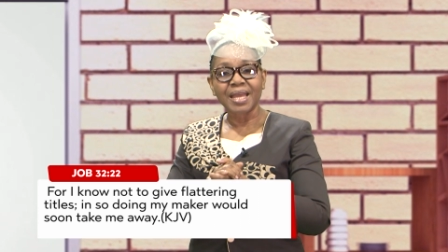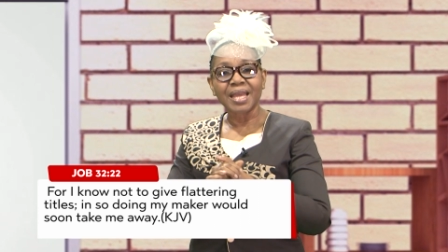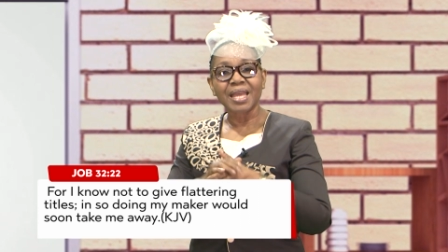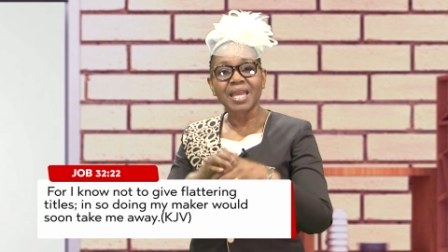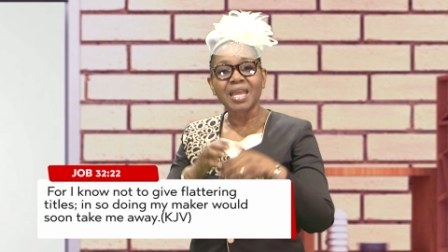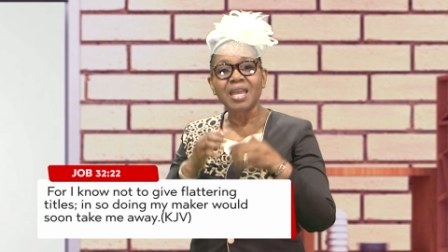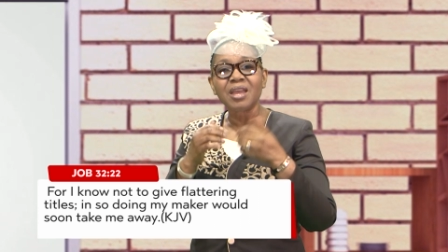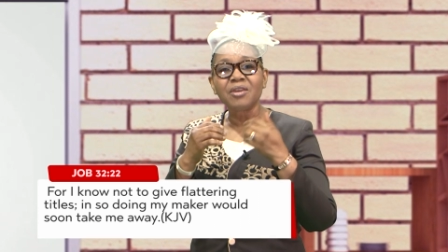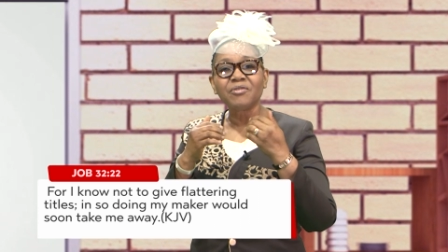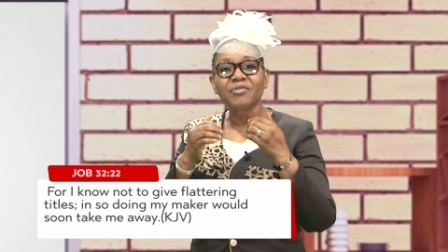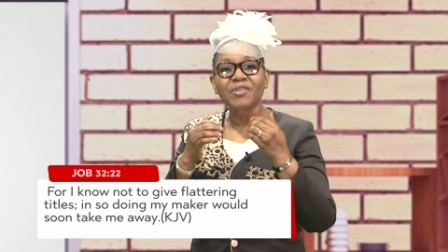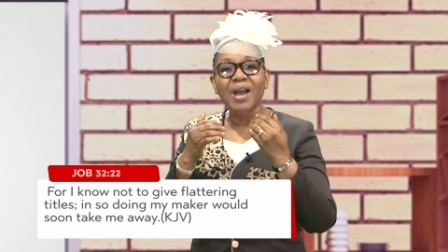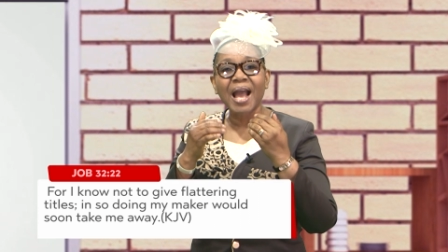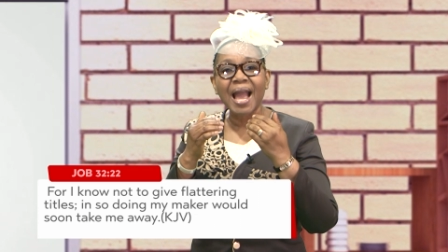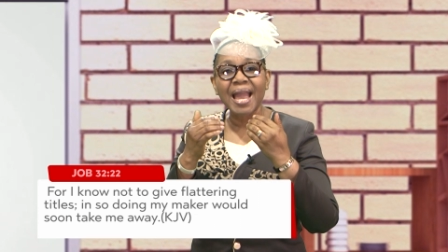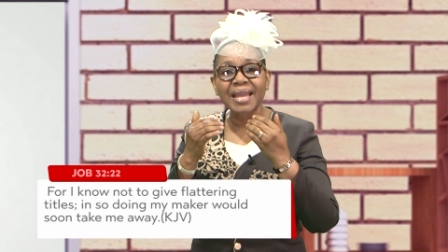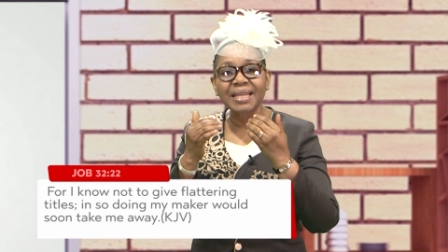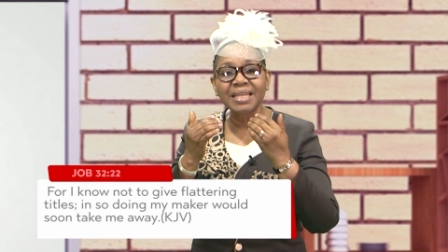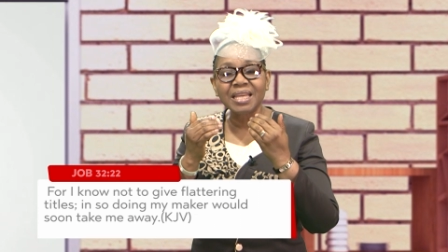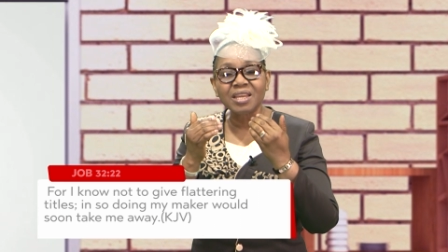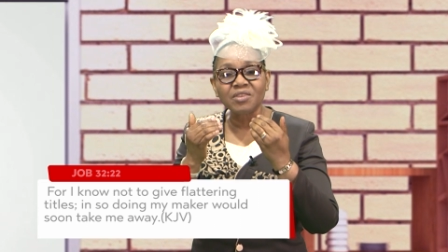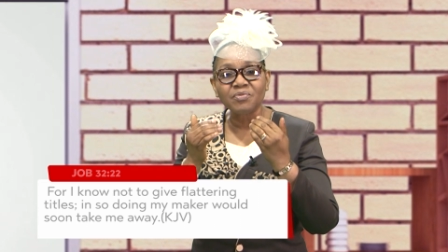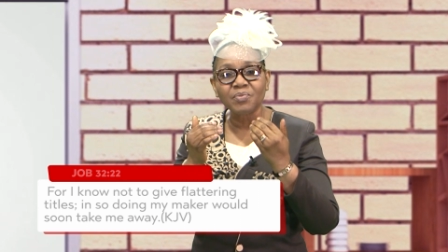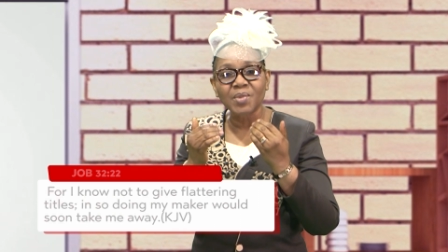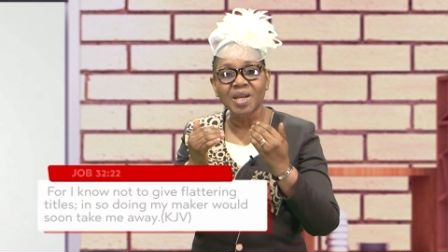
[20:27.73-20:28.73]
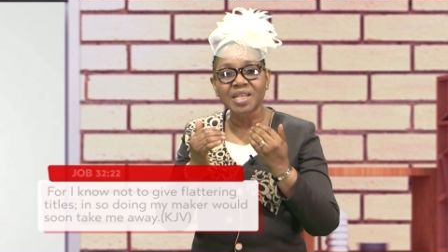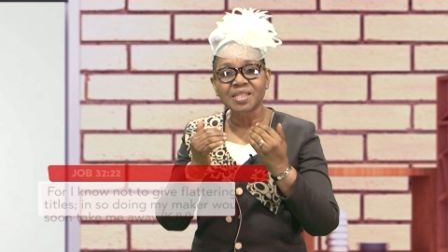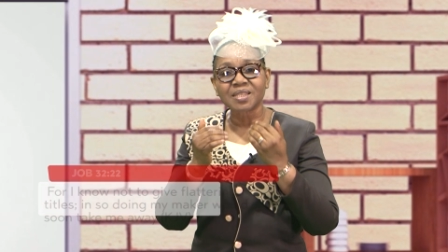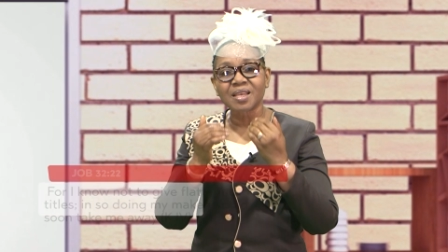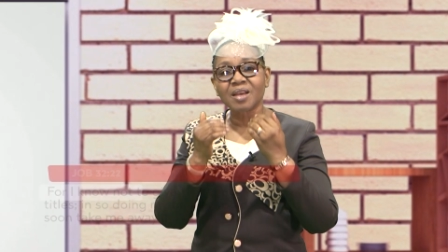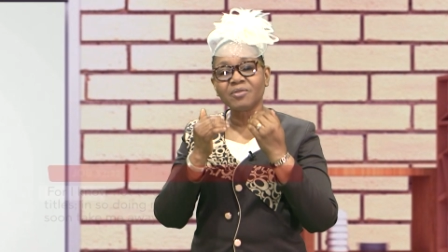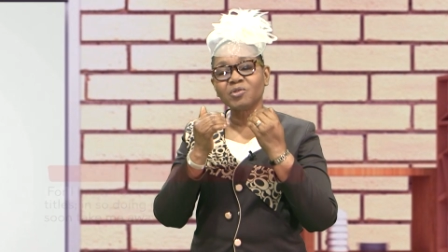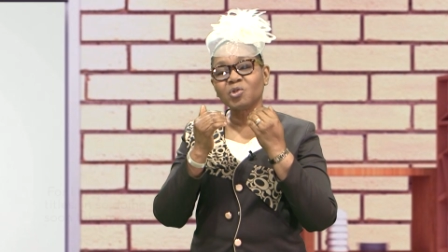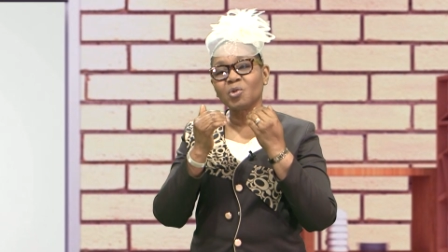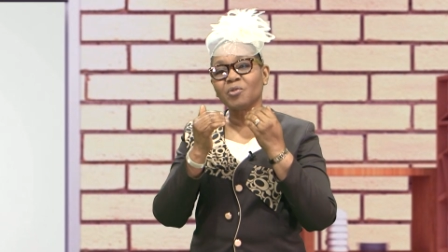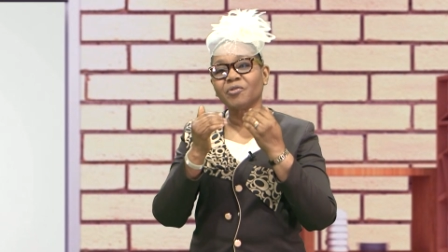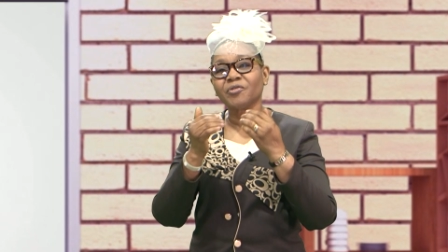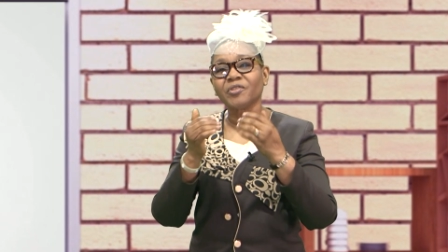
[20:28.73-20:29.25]
if I give
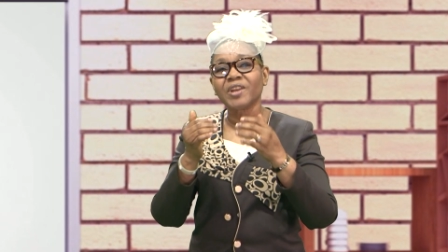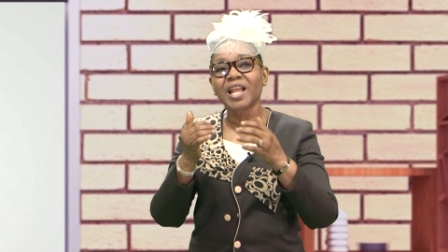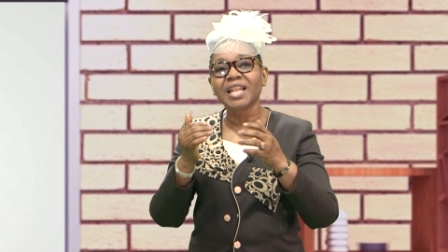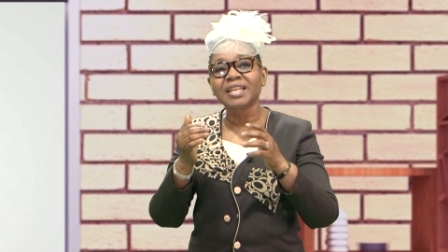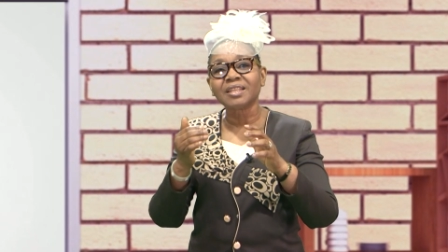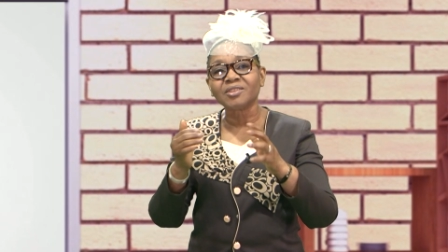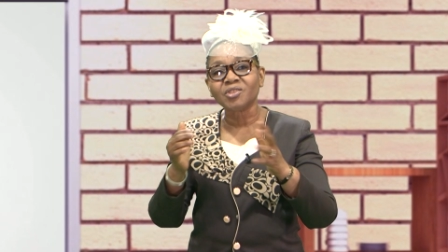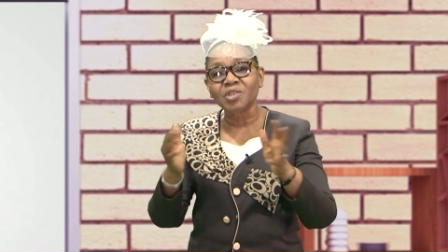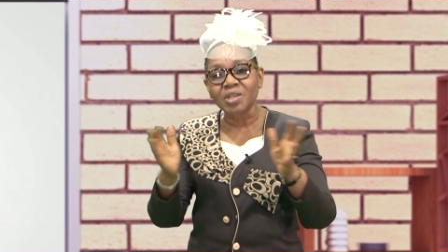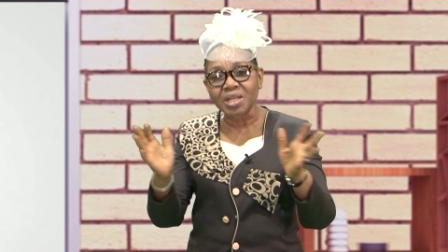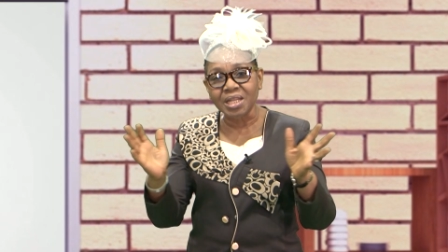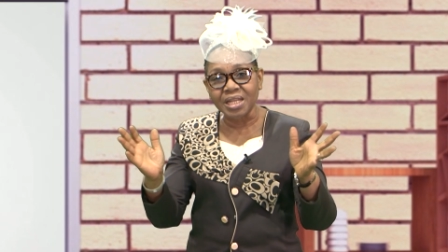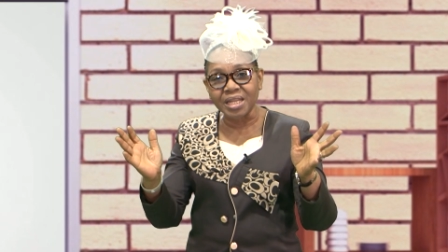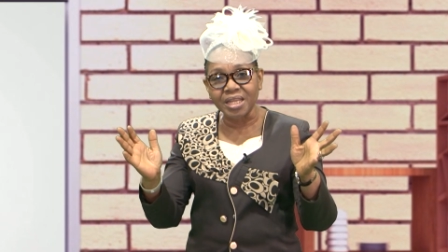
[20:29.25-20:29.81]
myself to flattering